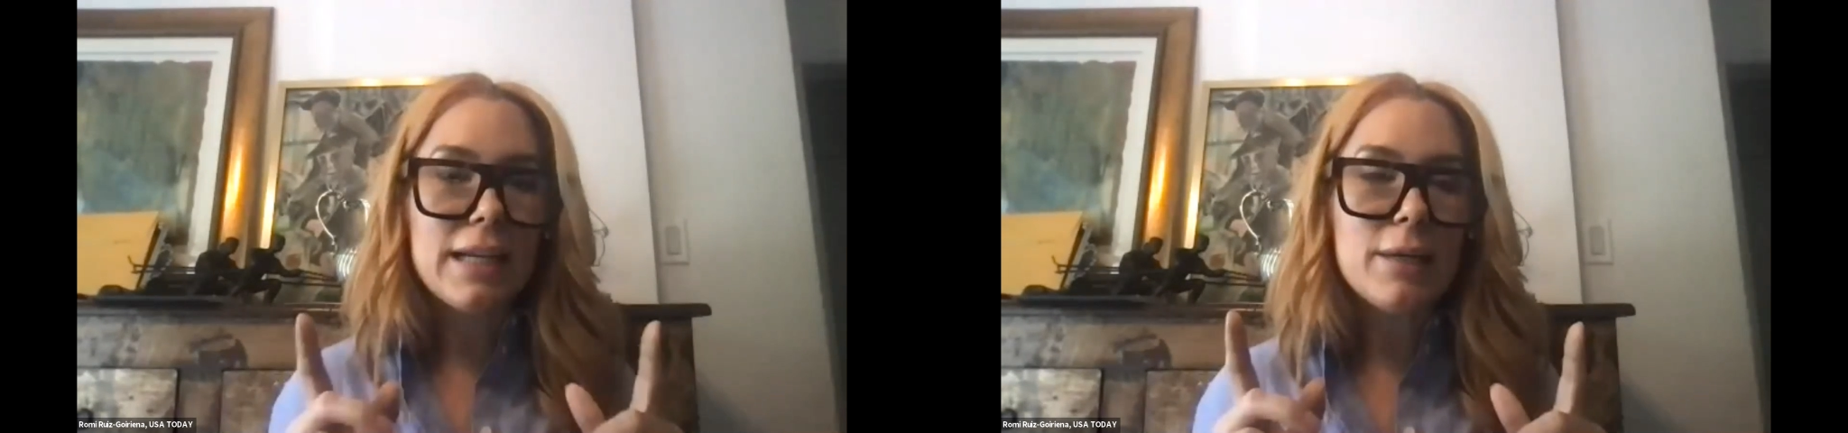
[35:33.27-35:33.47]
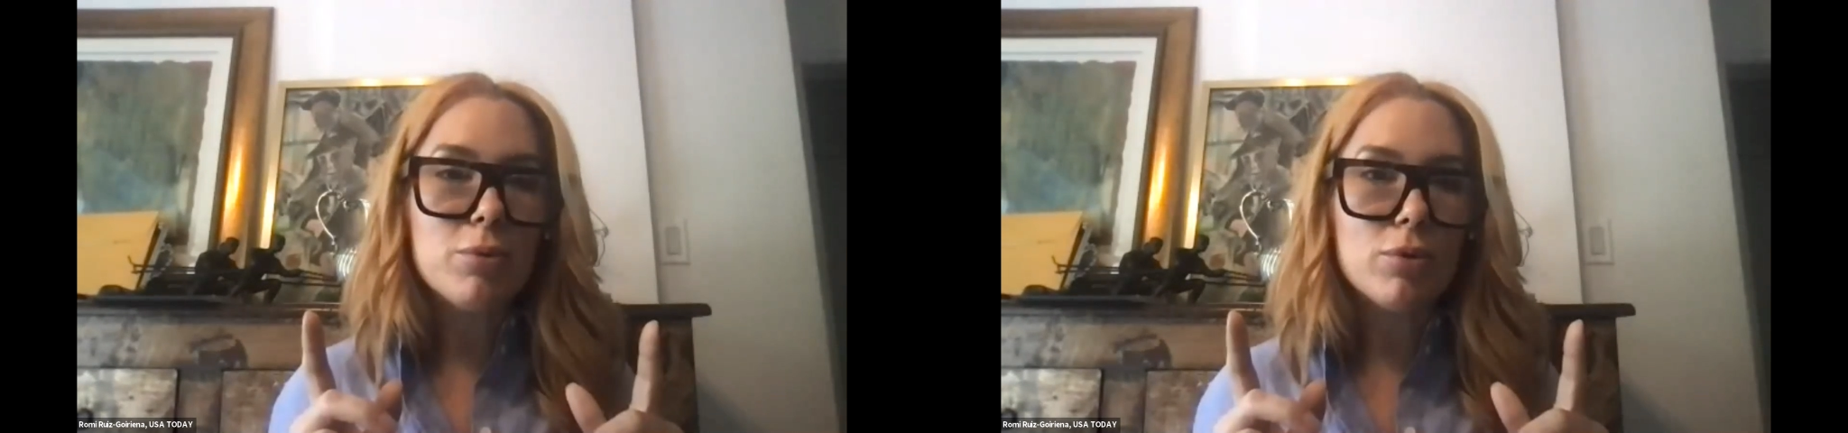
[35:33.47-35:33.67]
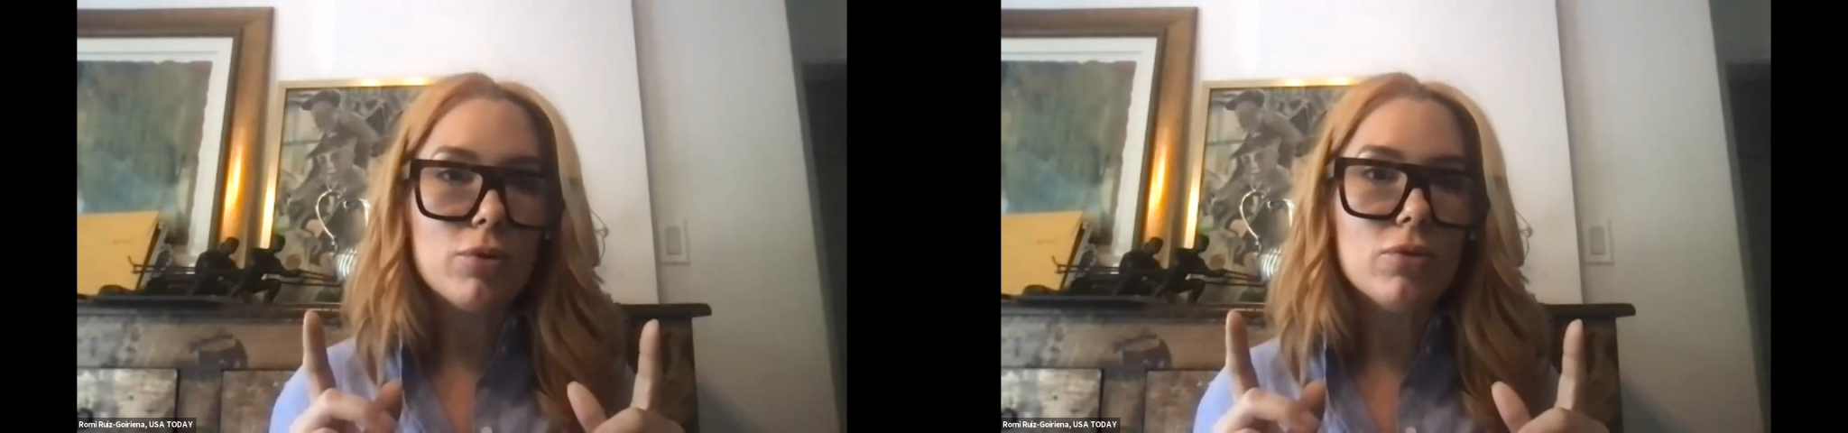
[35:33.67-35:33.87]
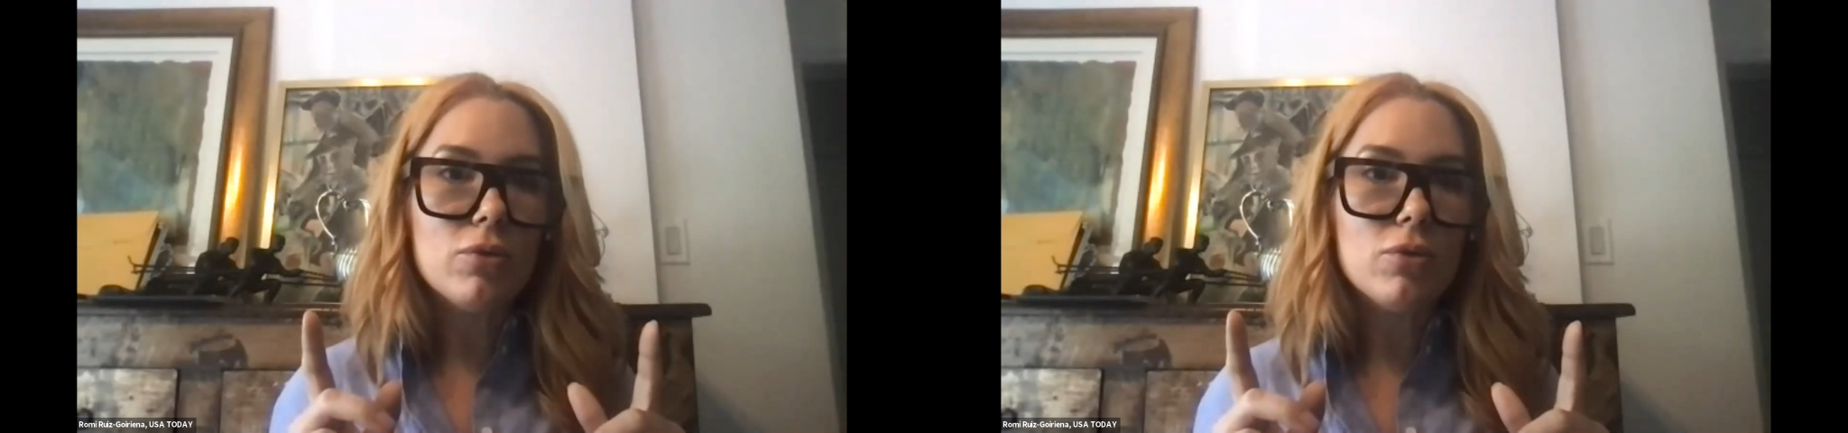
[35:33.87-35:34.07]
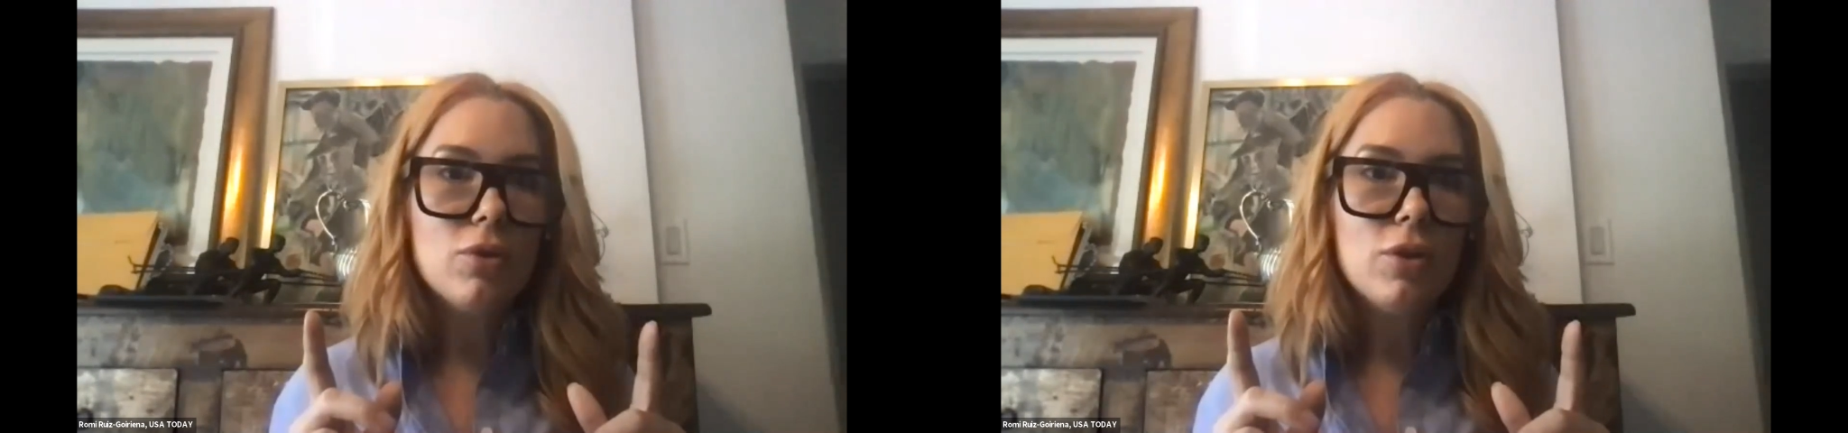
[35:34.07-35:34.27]
Hebrew,
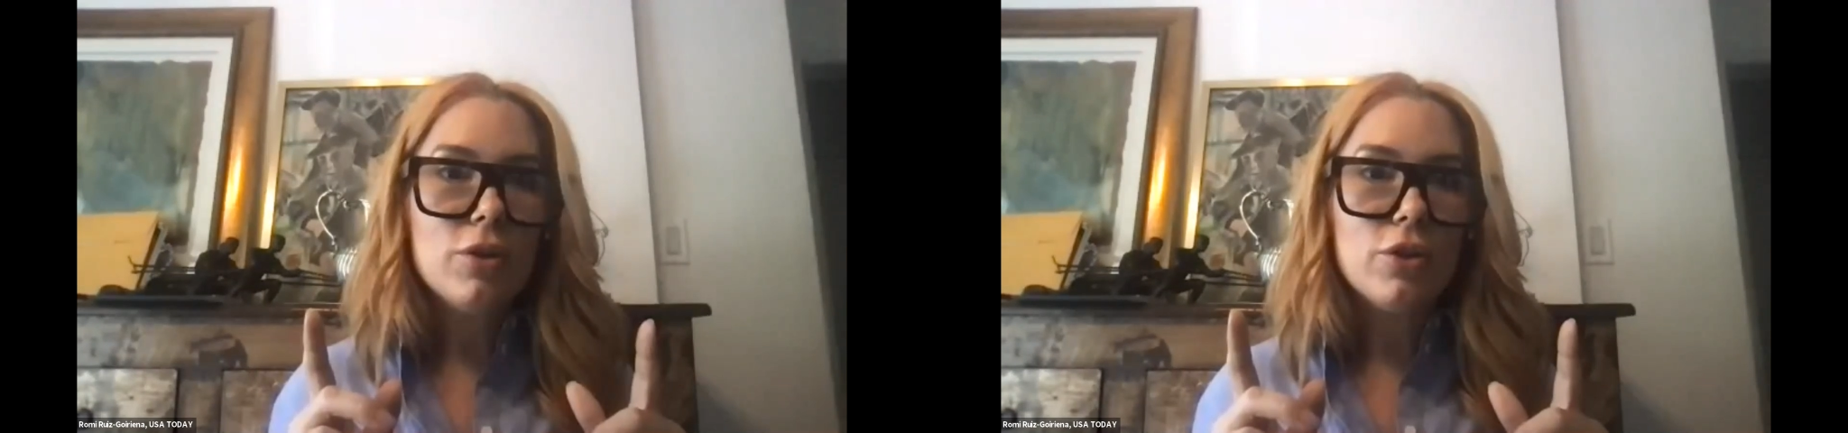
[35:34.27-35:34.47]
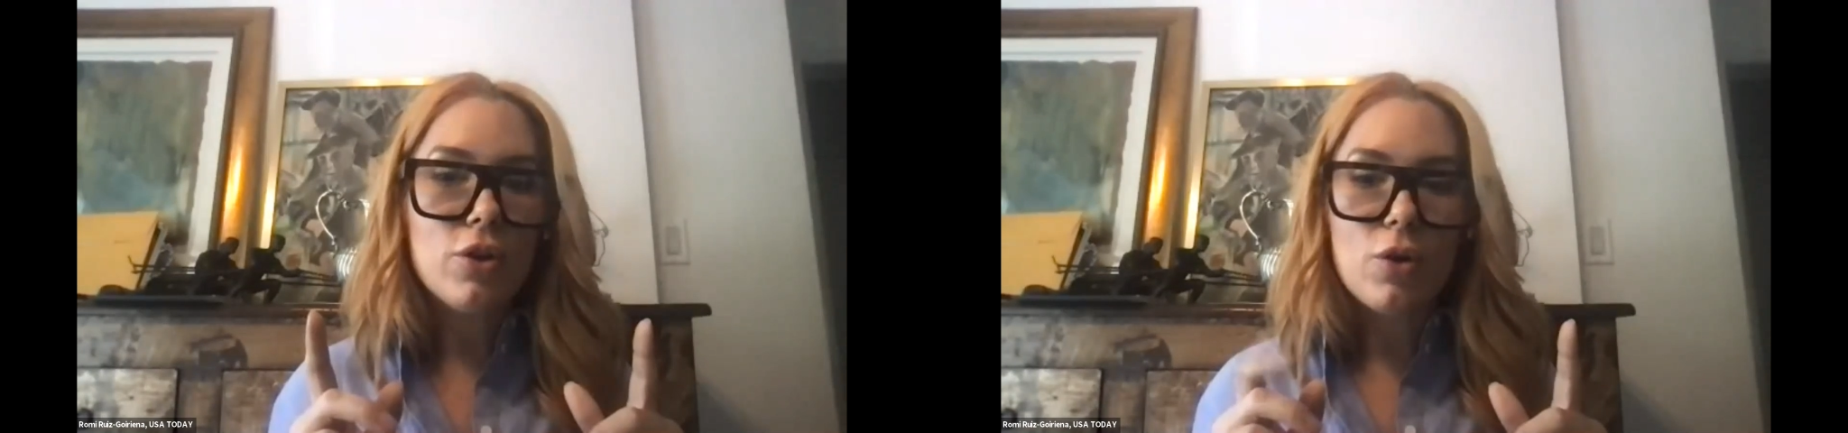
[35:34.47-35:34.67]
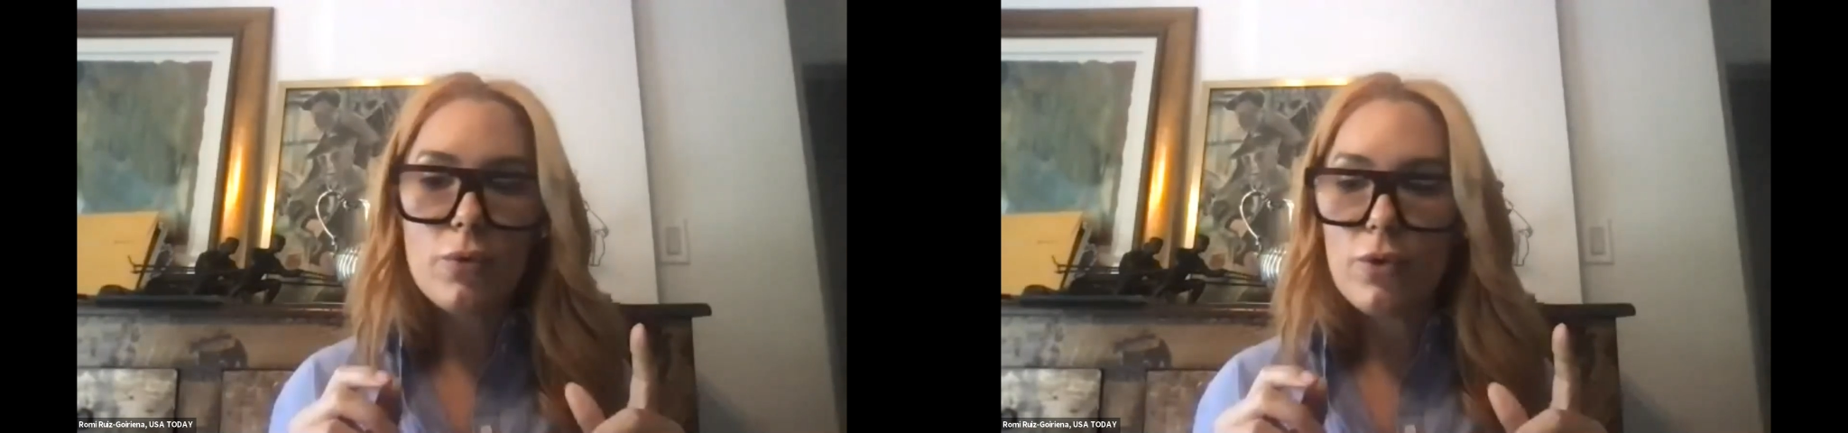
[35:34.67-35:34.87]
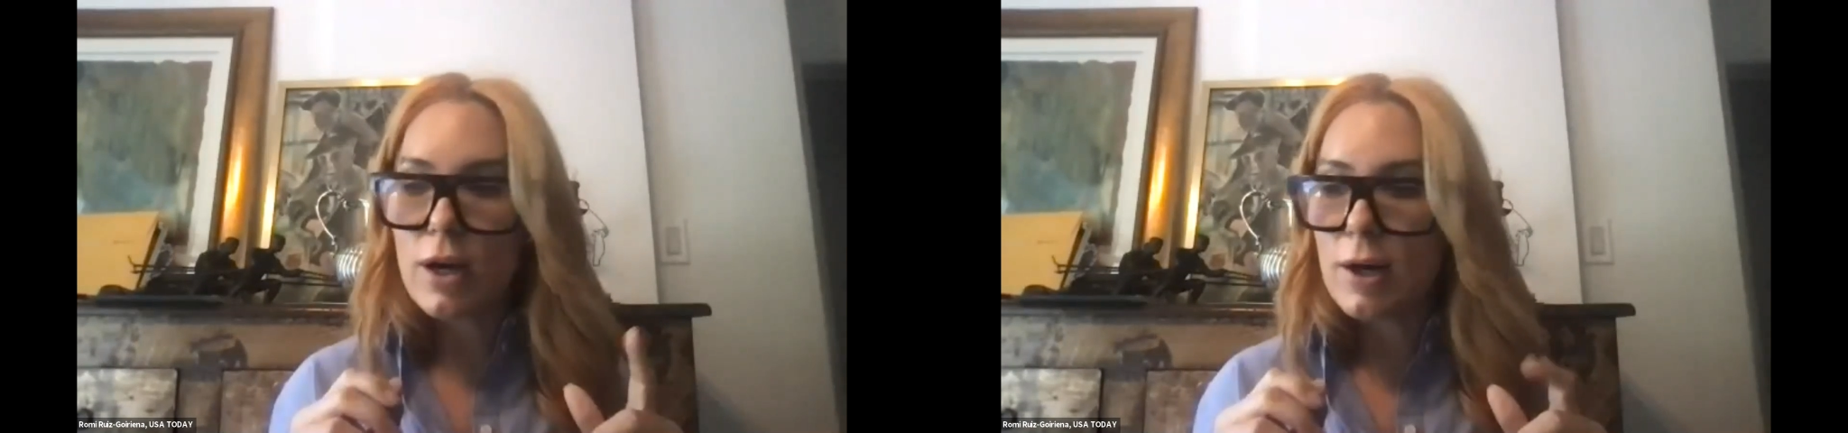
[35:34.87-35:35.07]
you know,